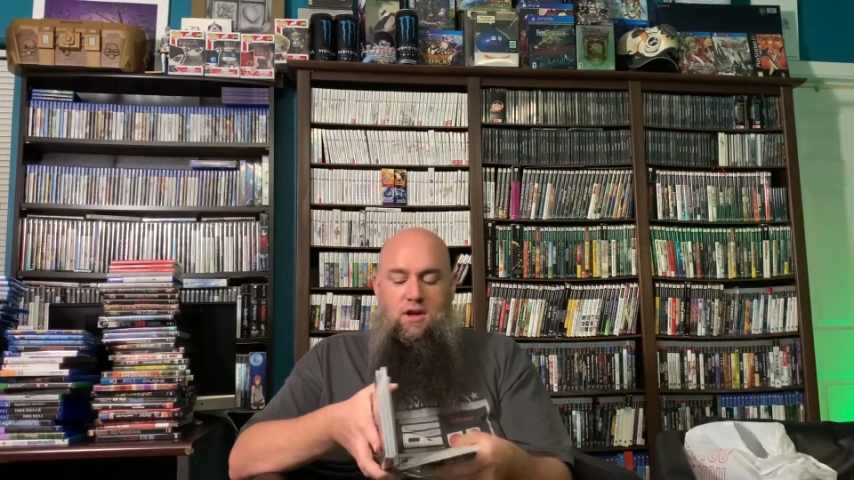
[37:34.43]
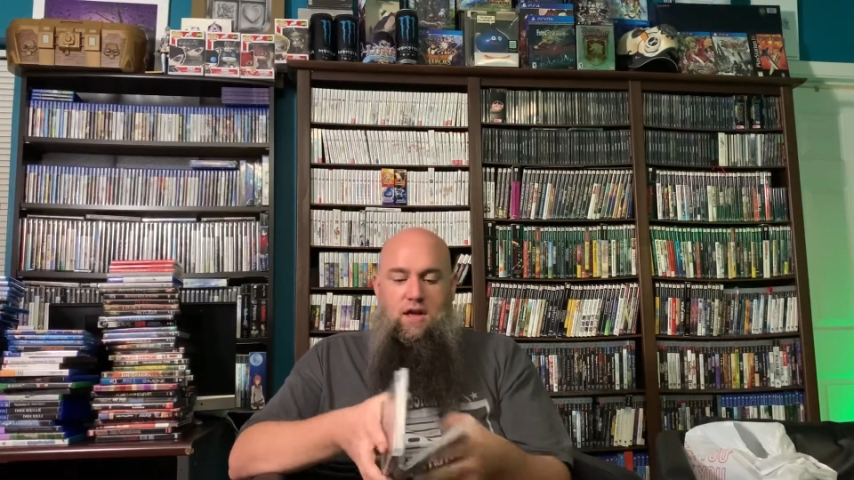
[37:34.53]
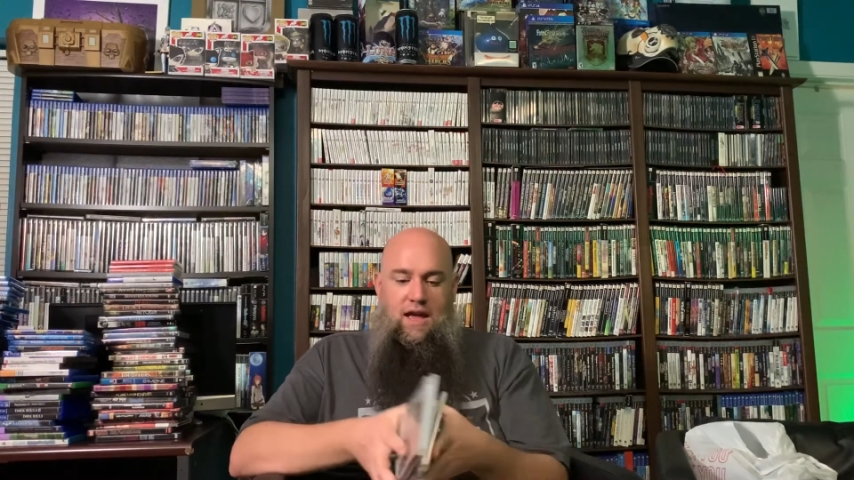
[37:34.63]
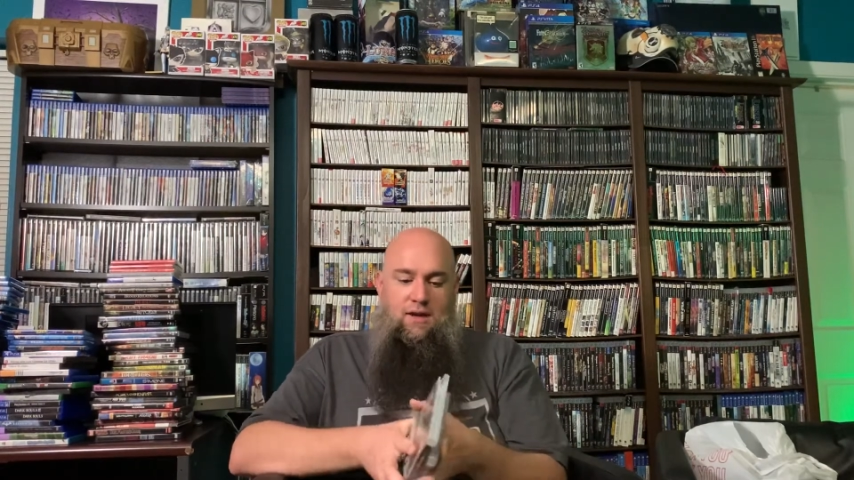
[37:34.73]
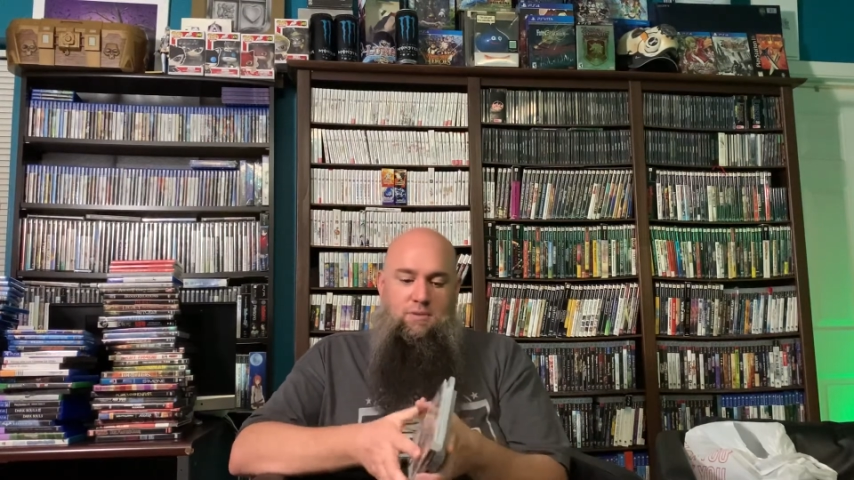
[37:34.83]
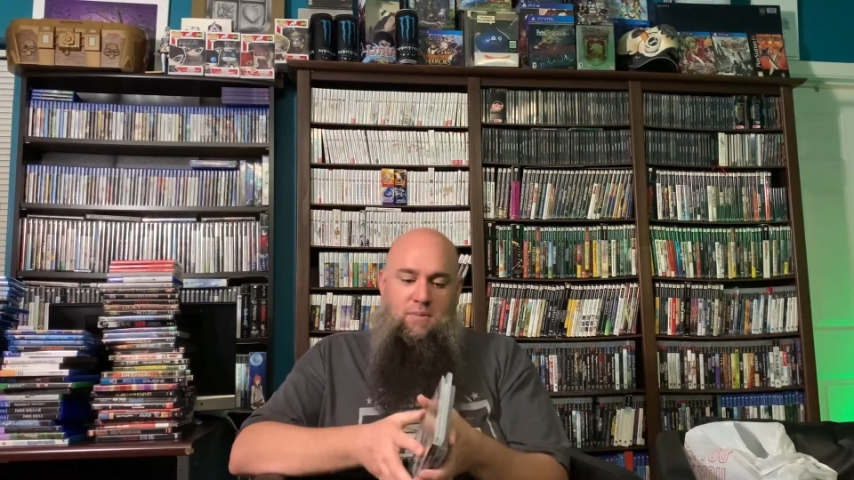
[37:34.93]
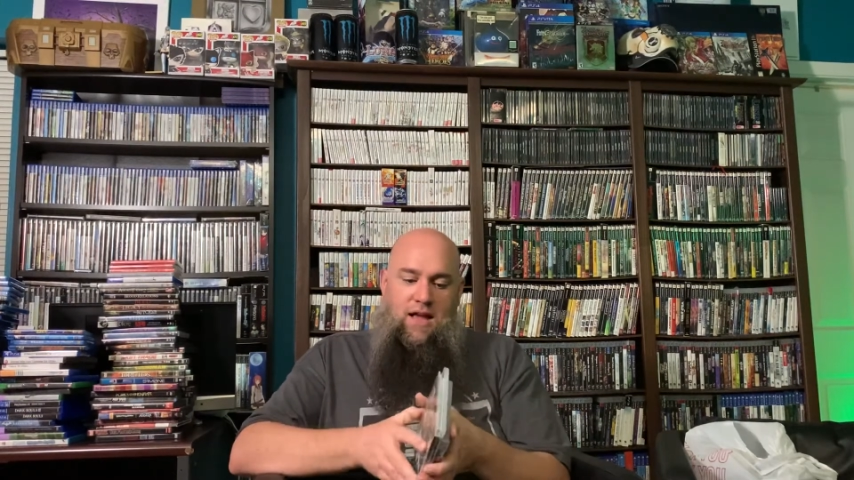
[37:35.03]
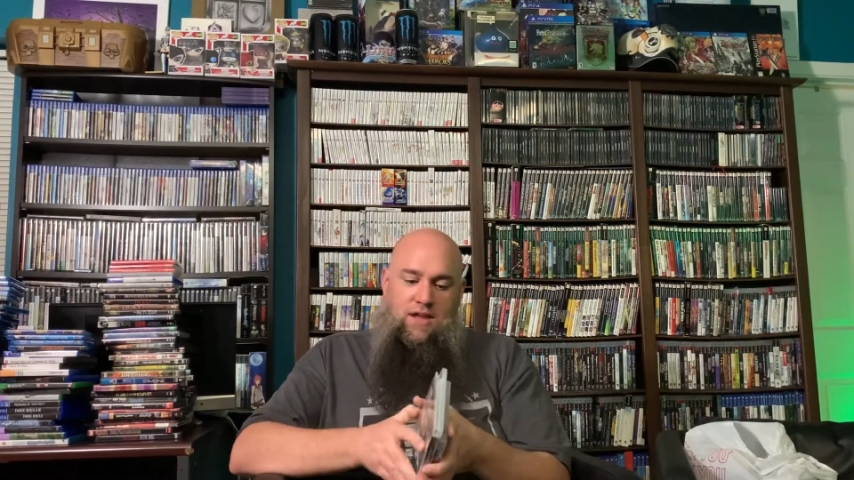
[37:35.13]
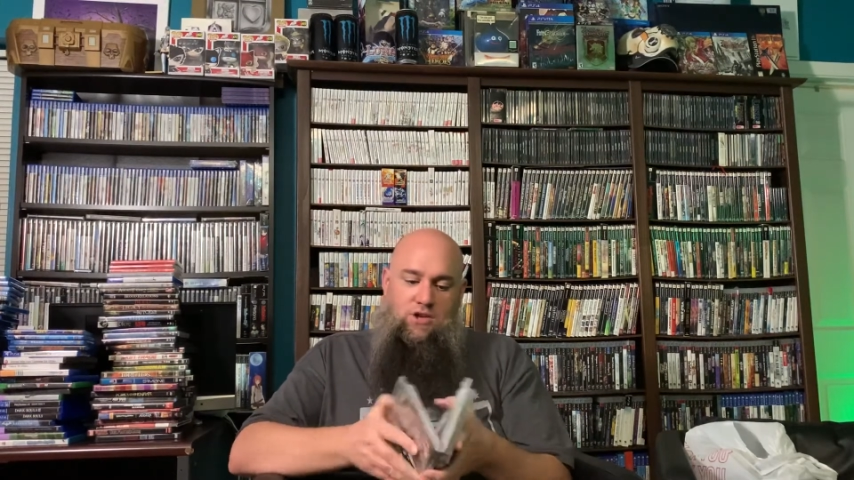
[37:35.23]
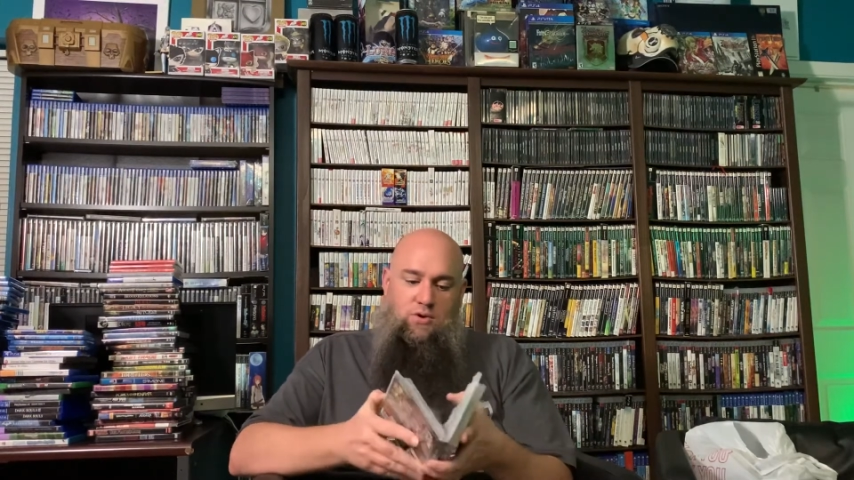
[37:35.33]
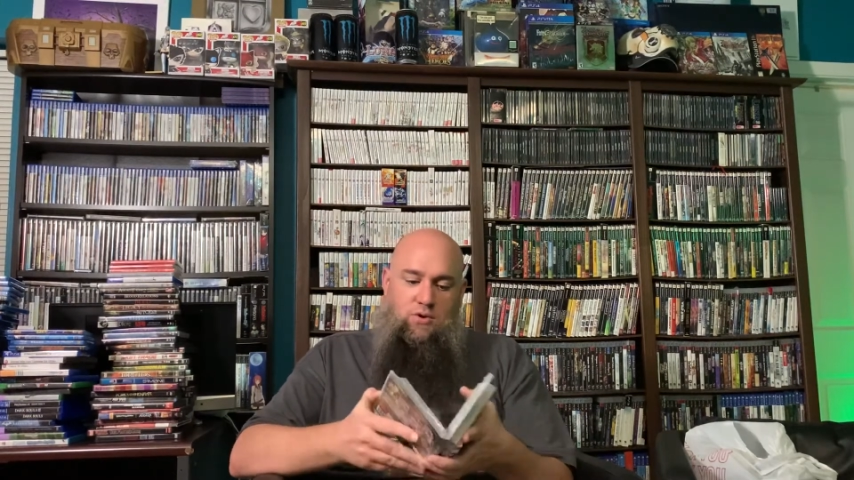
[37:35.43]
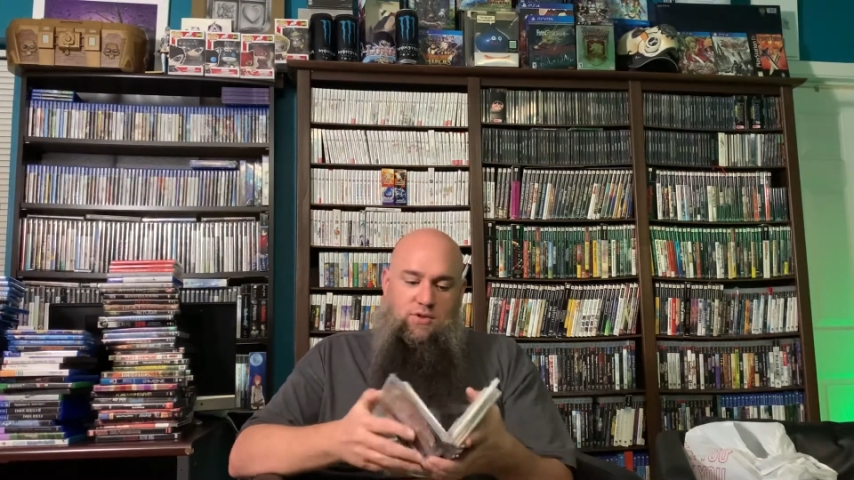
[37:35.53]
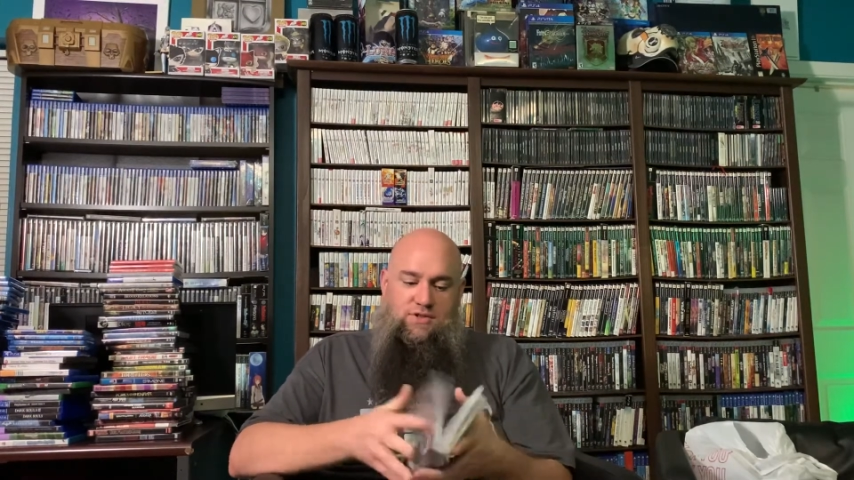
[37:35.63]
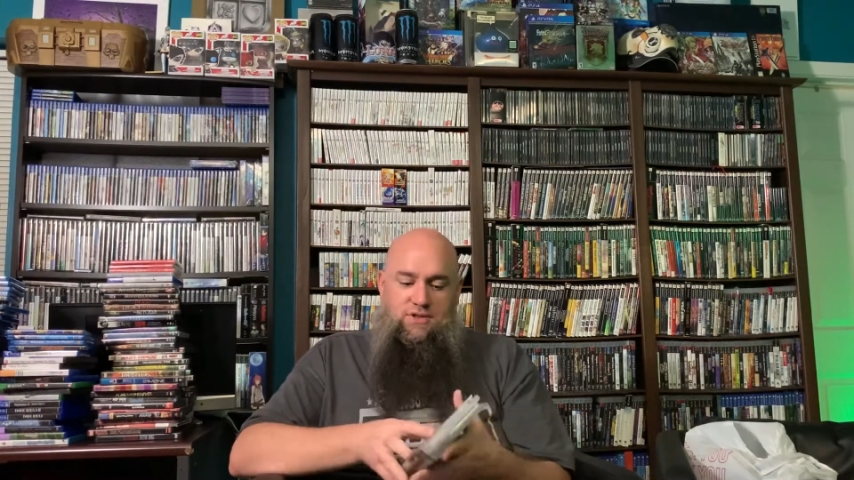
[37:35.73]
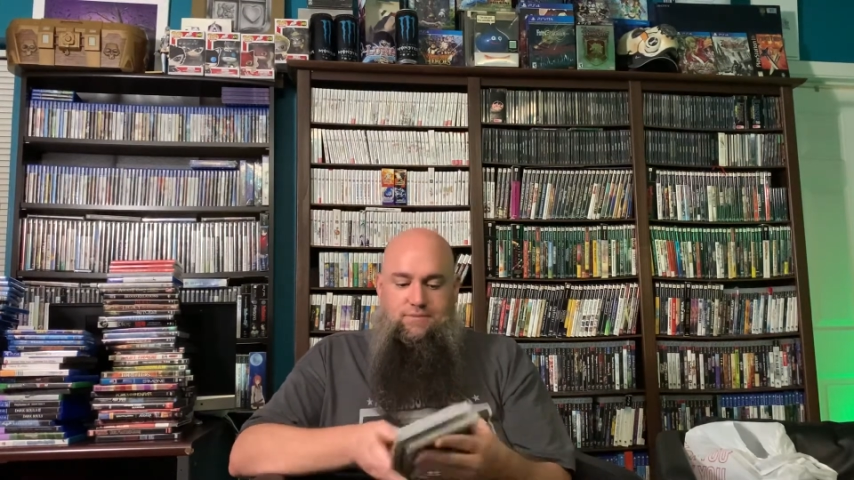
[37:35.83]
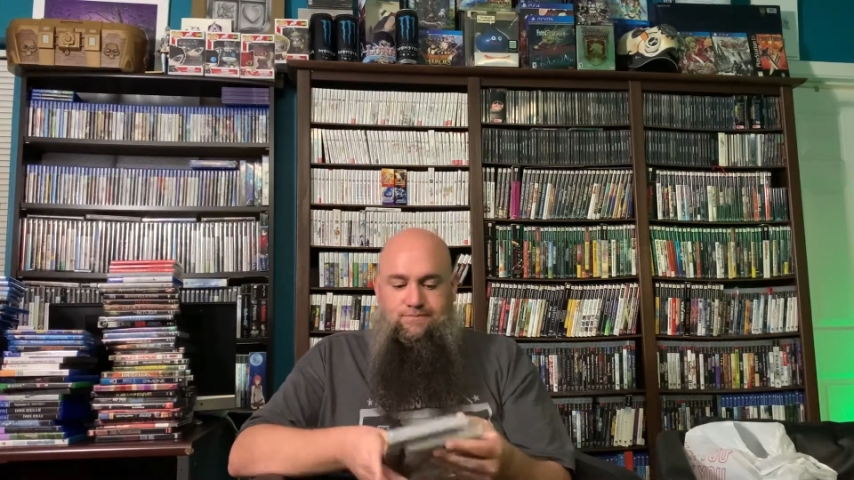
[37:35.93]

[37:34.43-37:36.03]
and manuals.